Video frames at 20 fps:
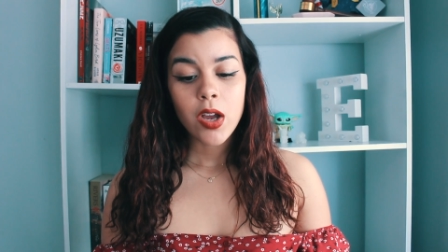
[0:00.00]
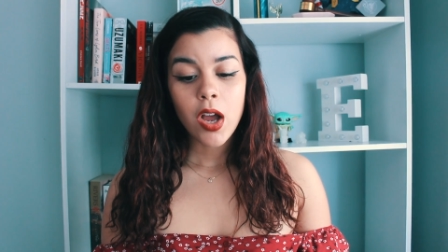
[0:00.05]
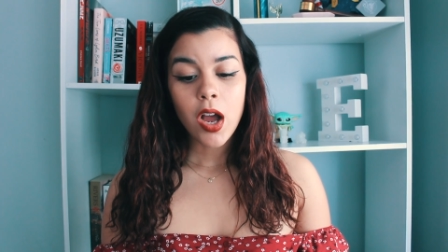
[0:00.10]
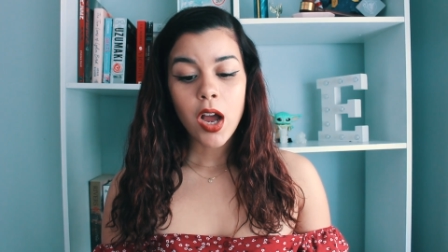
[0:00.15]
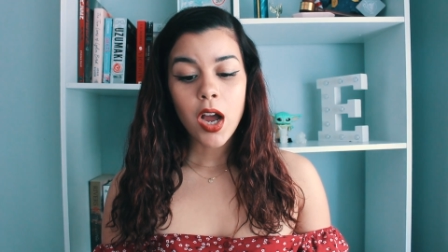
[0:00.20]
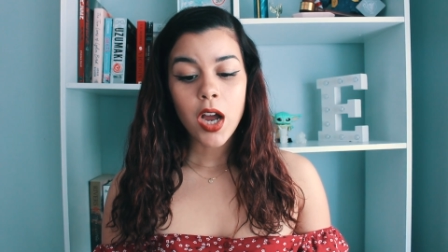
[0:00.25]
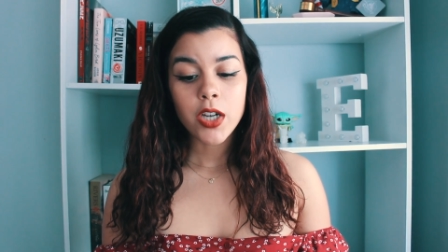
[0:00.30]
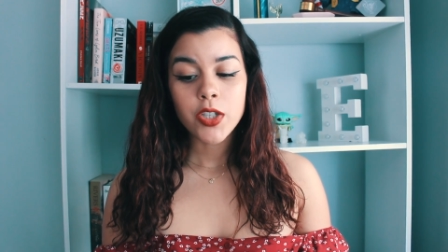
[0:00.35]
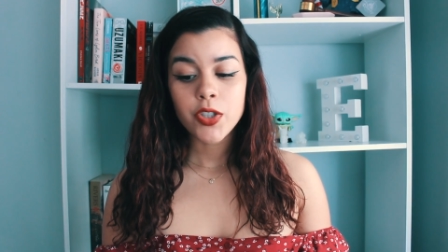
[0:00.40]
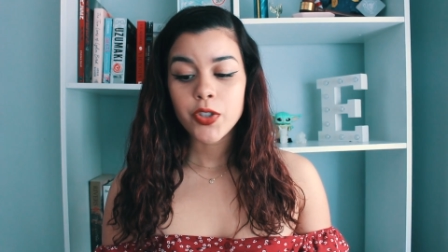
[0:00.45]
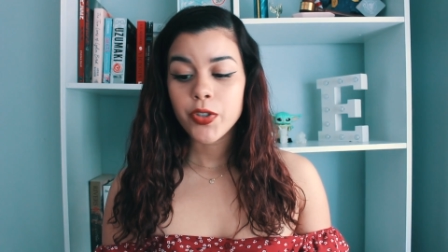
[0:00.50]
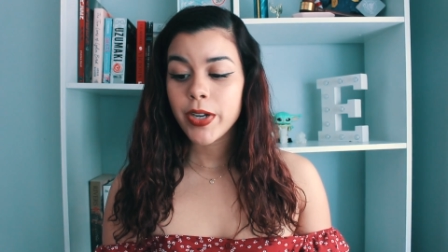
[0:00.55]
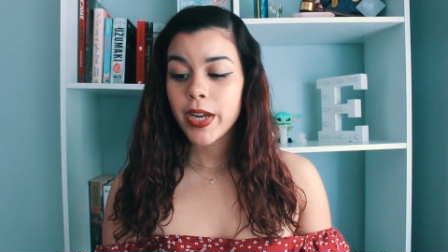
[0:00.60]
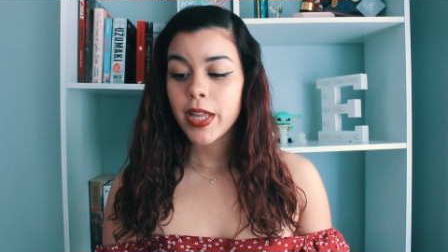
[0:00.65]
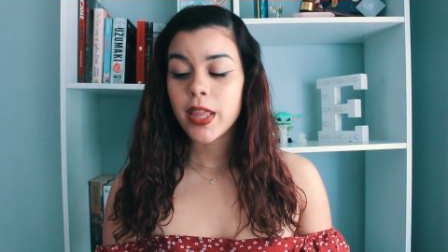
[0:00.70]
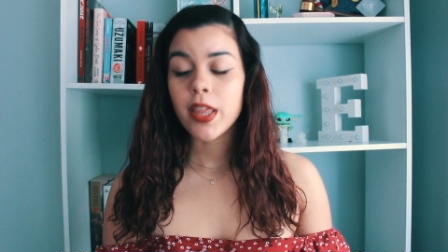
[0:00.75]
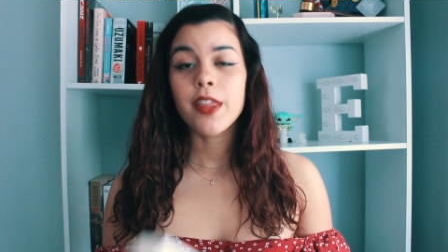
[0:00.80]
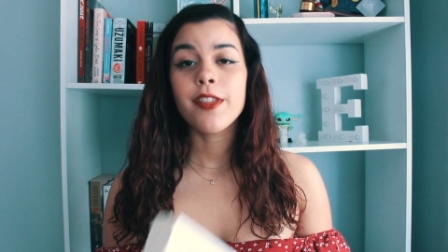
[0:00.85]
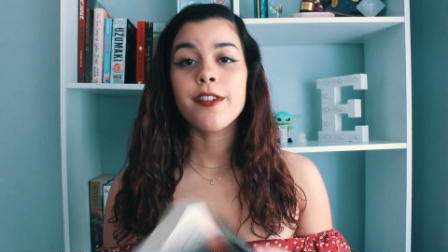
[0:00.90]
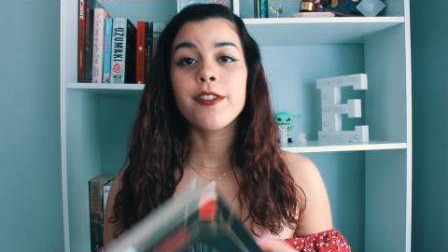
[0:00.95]

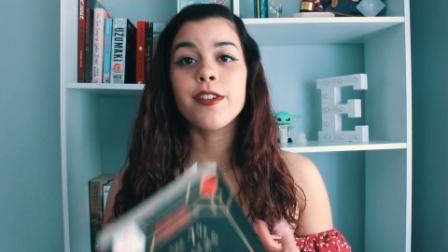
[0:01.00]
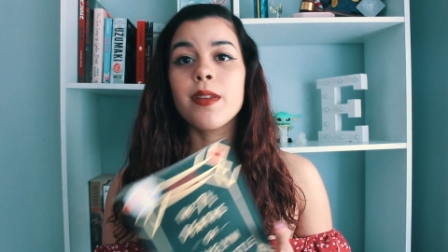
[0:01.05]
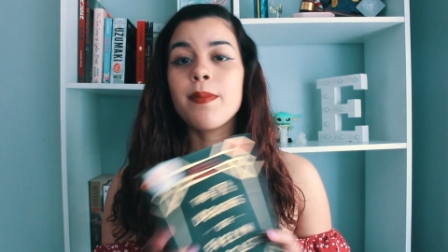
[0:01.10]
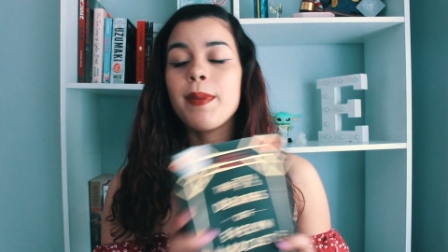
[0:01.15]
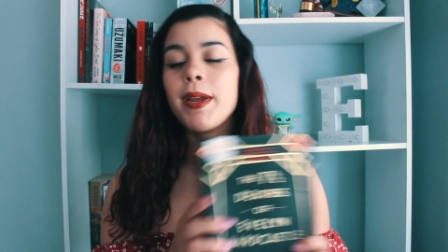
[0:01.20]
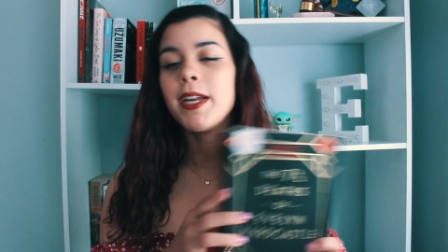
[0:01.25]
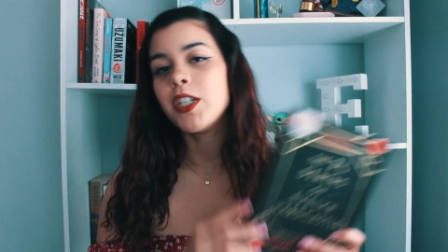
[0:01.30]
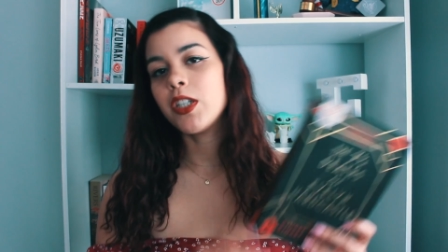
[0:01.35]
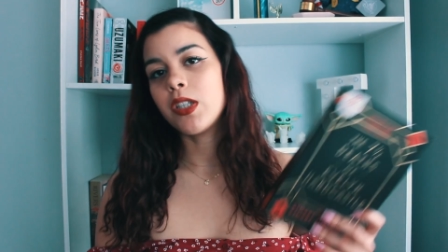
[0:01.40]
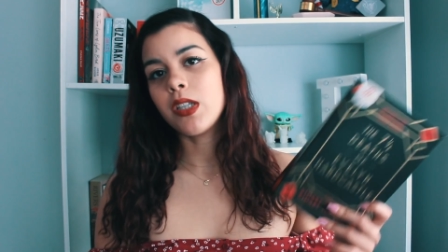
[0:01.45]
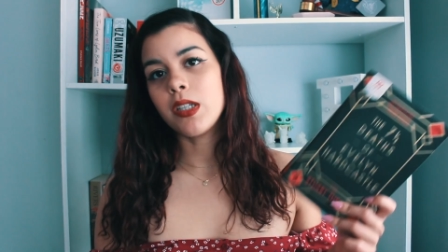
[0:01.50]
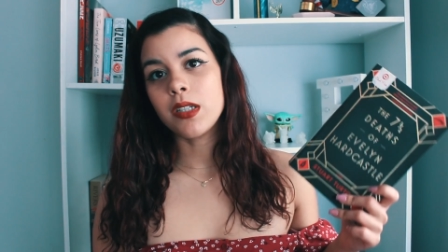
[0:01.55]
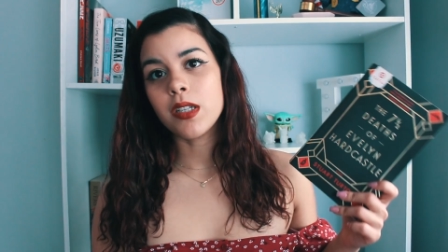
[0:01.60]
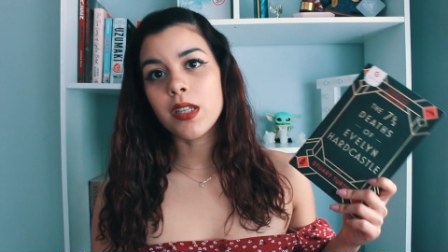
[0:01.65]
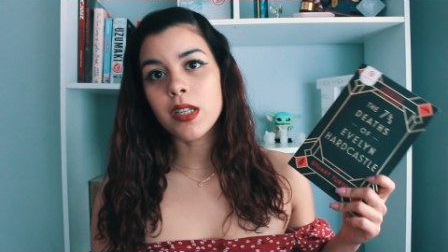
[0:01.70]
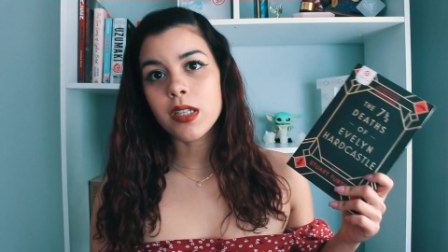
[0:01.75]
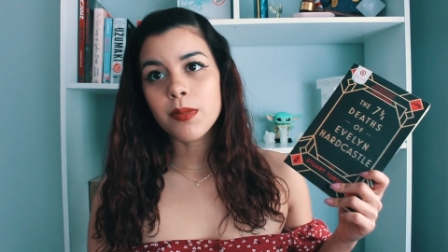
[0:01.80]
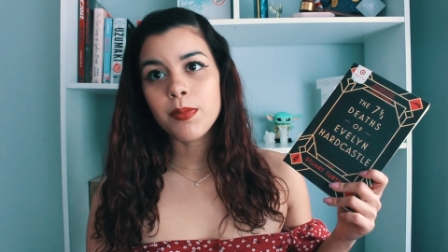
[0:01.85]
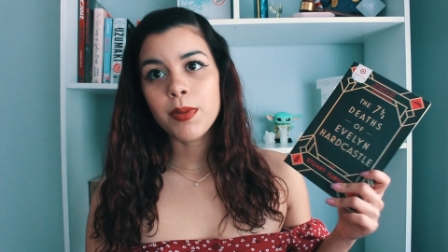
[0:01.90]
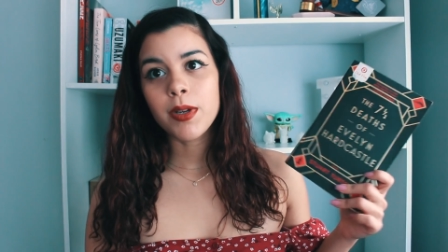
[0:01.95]
130 pages
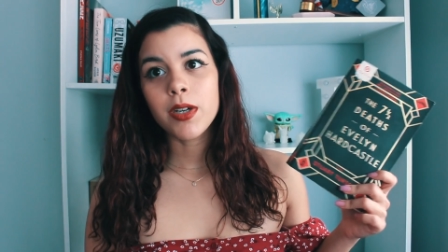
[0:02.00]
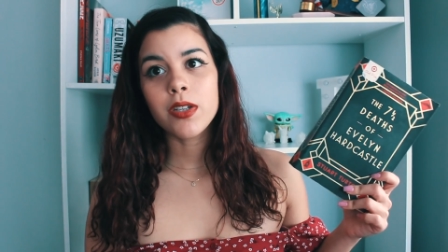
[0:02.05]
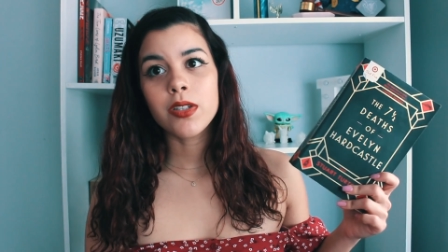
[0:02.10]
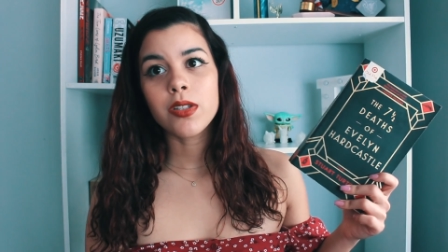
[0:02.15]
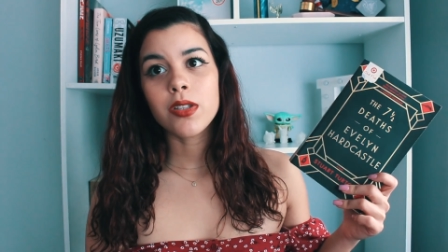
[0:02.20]
into this book,